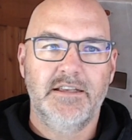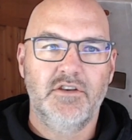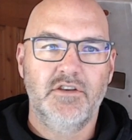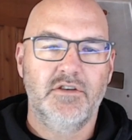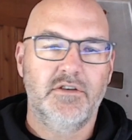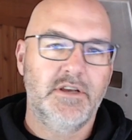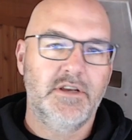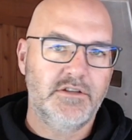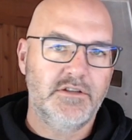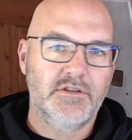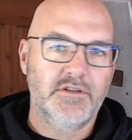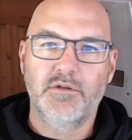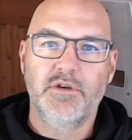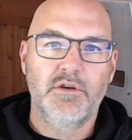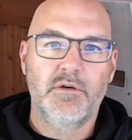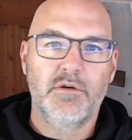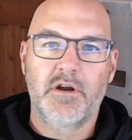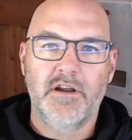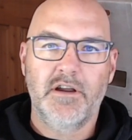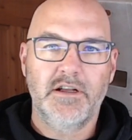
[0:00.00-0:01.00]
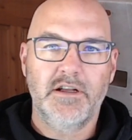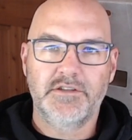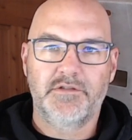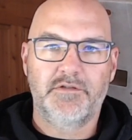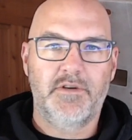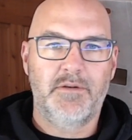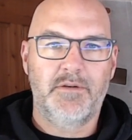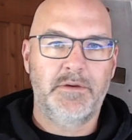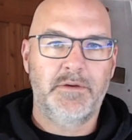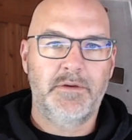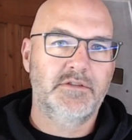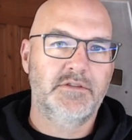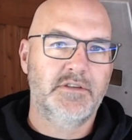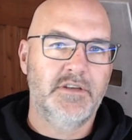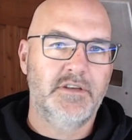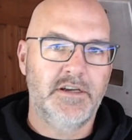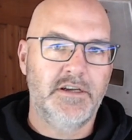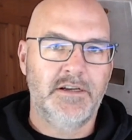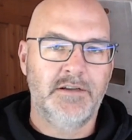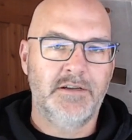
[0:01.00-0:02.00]
you get 2 URLs from us.
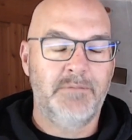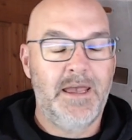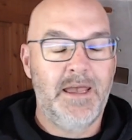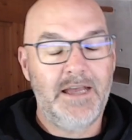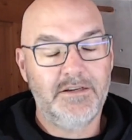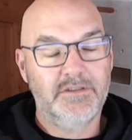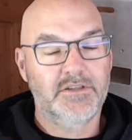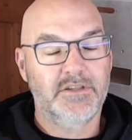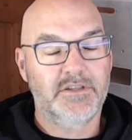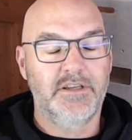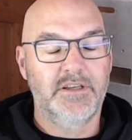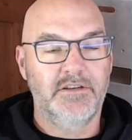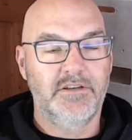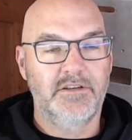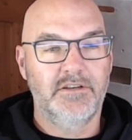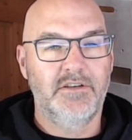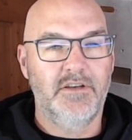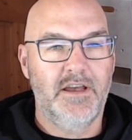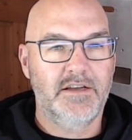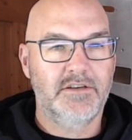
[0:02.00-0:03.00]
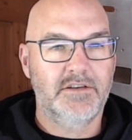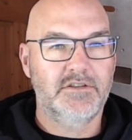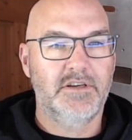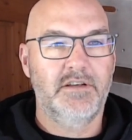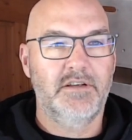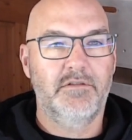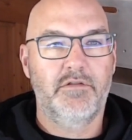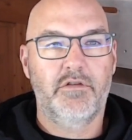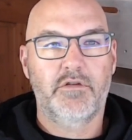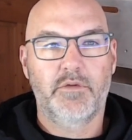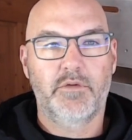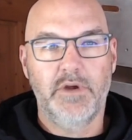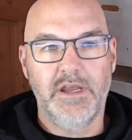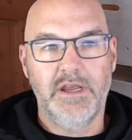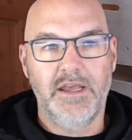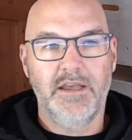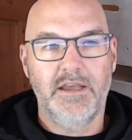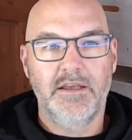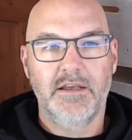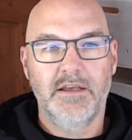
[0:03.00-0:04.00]
Actually, you actually have
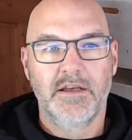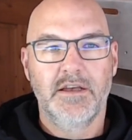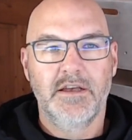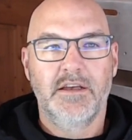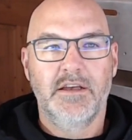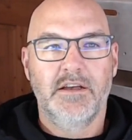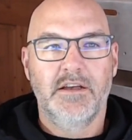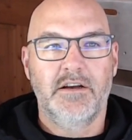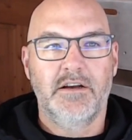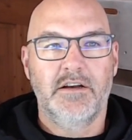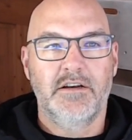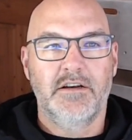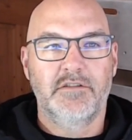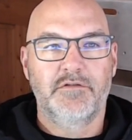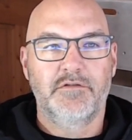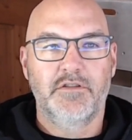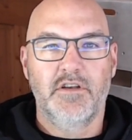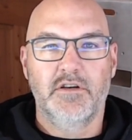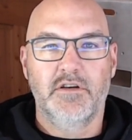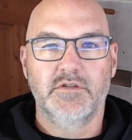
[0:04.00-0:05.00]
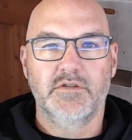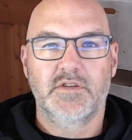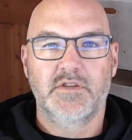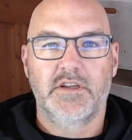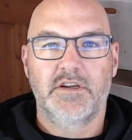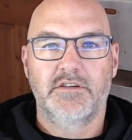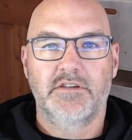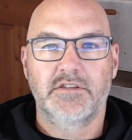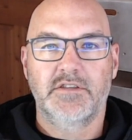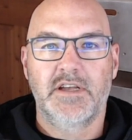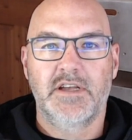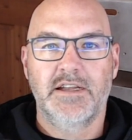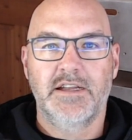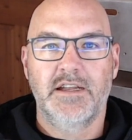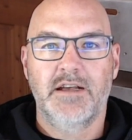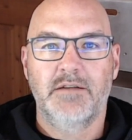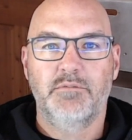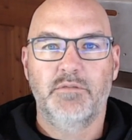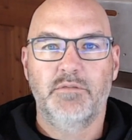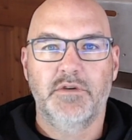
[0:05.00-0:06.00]
3 for those that are signed
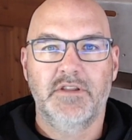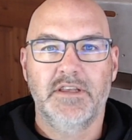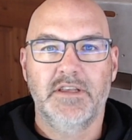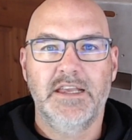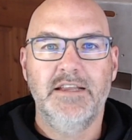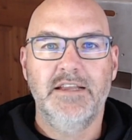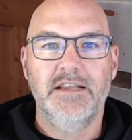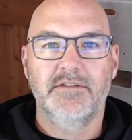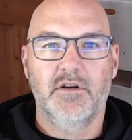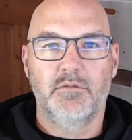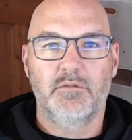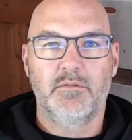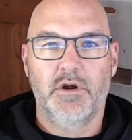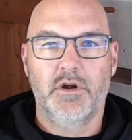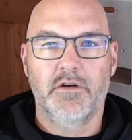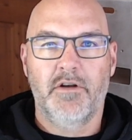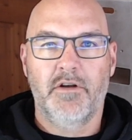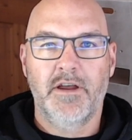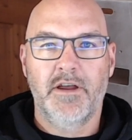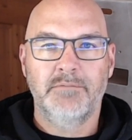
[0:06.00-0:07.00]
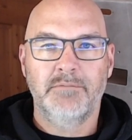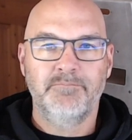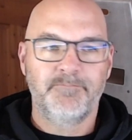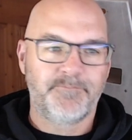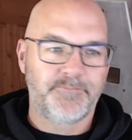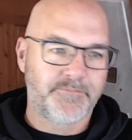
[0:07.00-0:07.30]
up with the Keystone program.